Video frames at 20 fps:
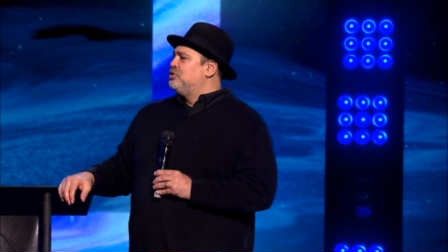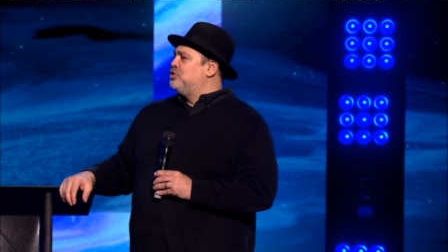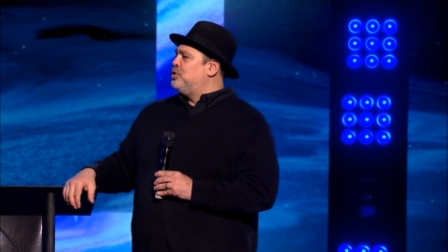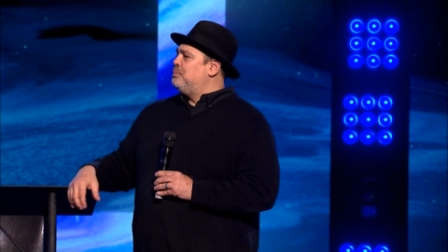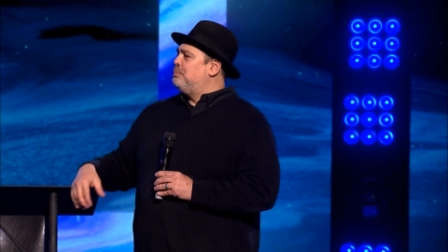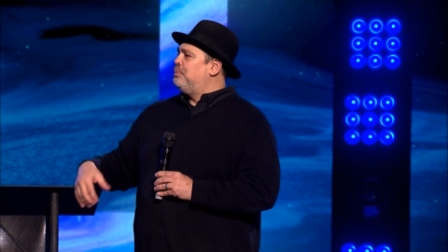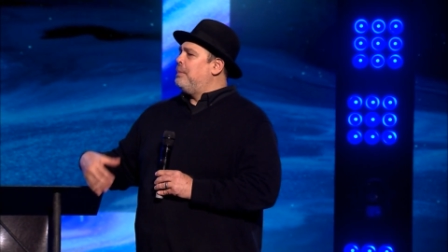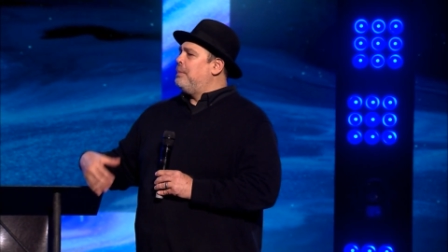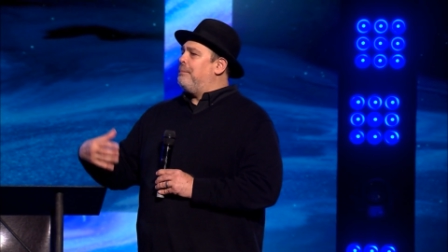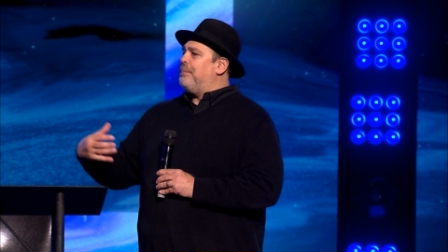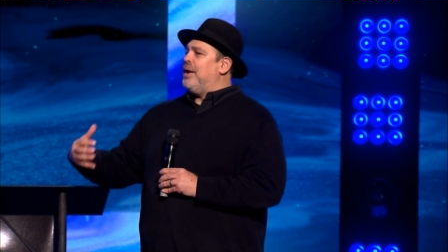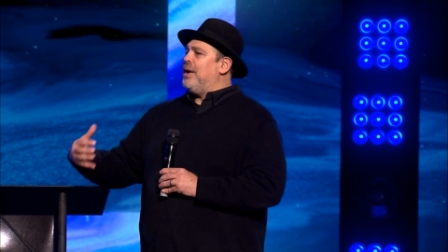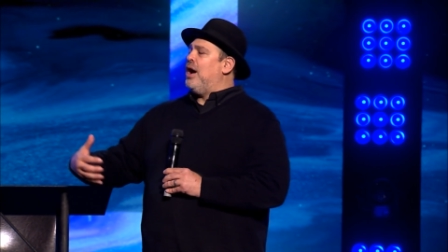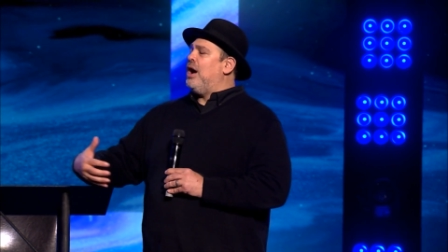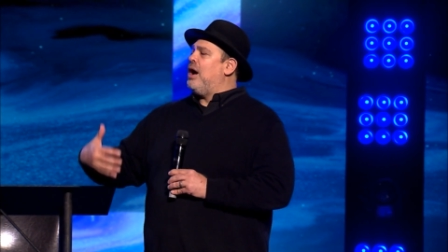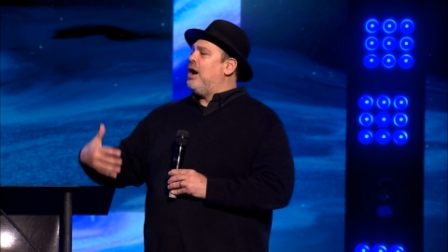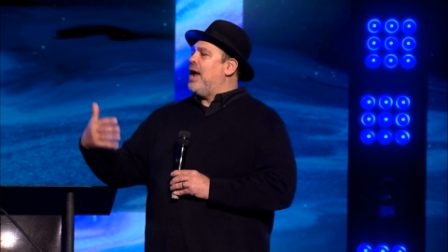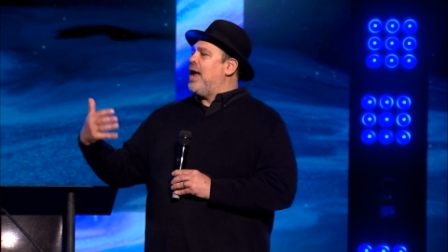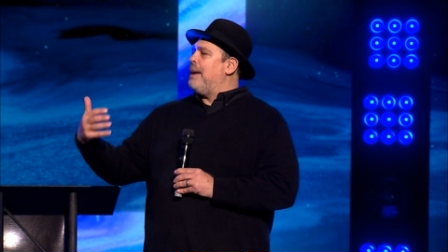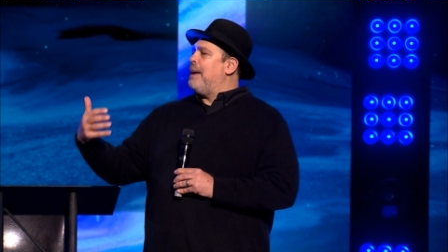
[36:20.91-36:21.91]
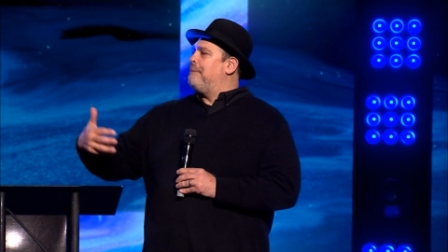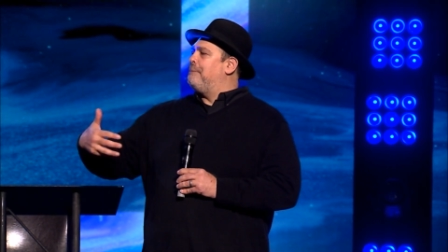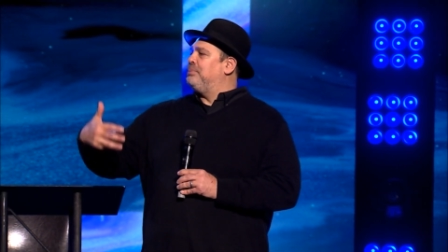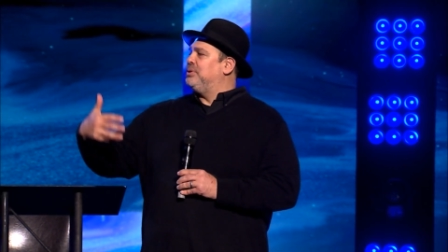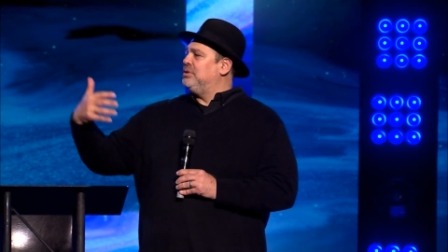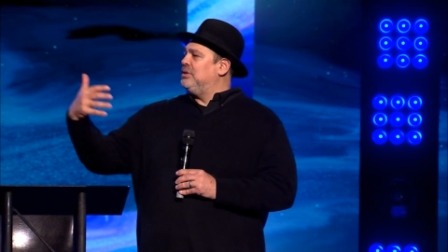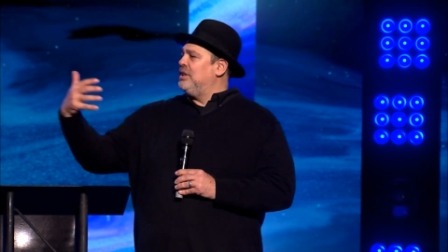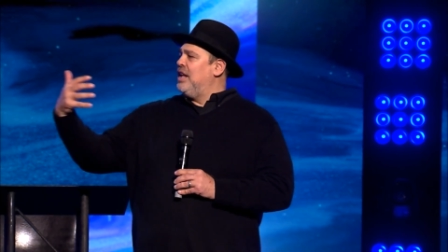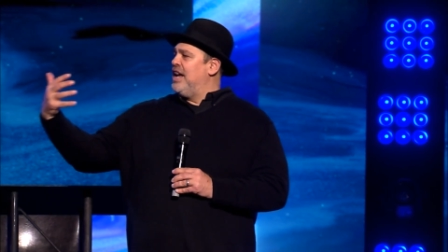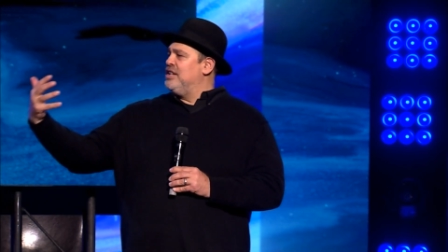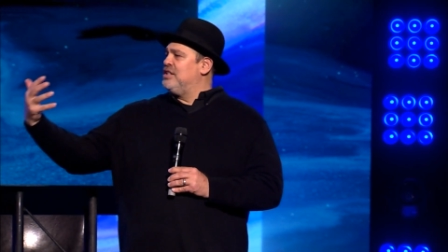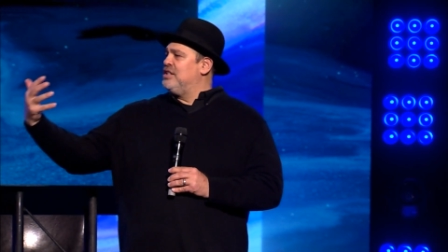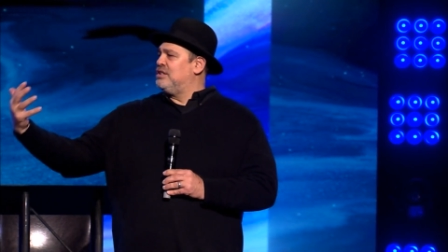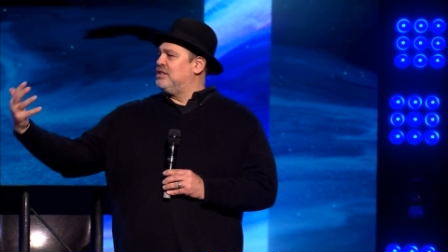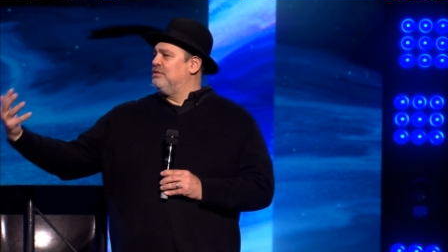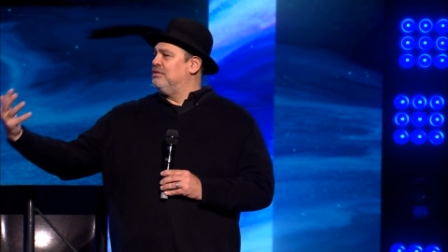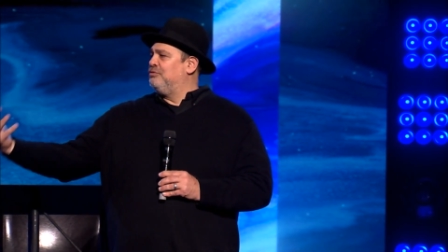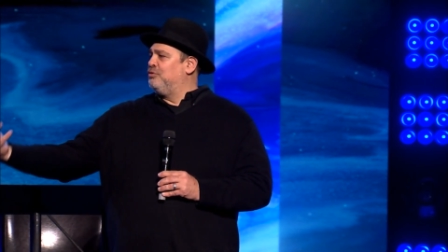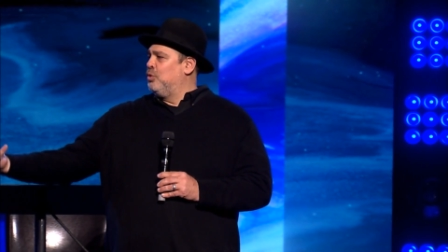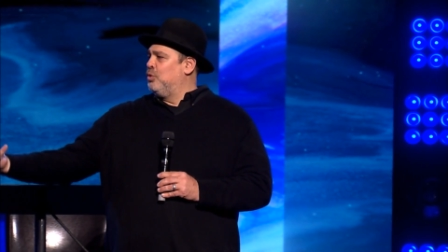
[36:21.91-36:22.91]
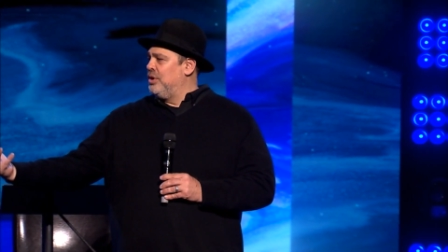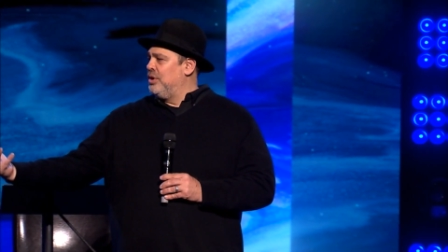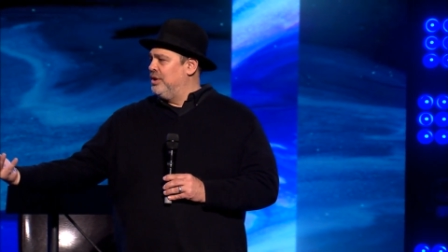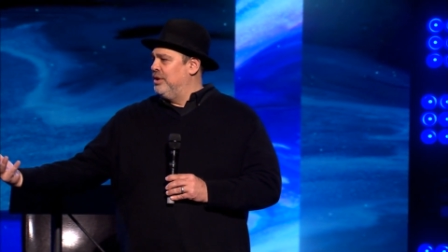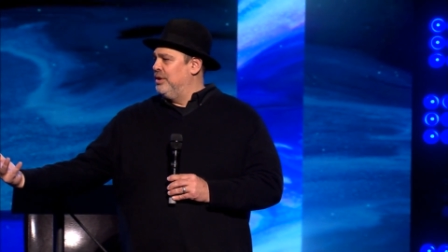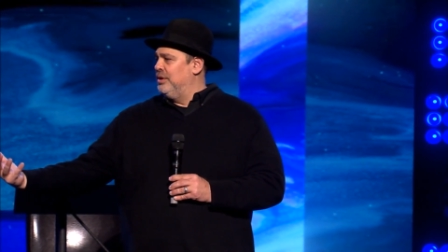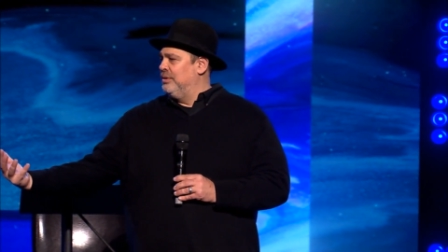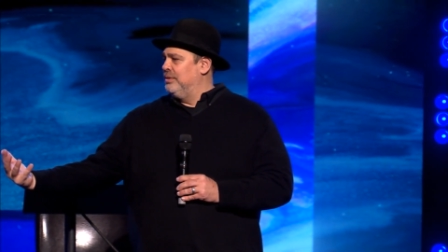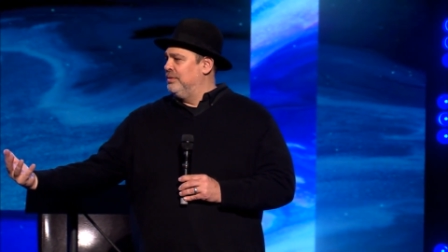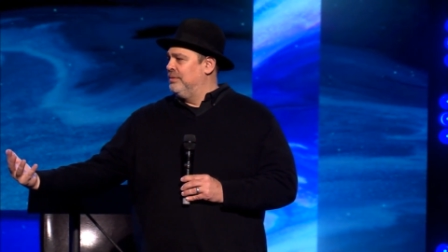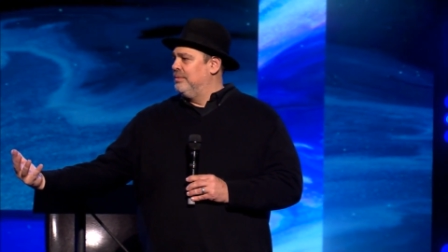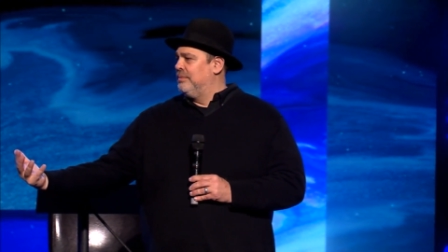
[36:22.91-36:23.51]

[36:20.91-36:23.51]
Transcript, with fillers: to prepare a place for you.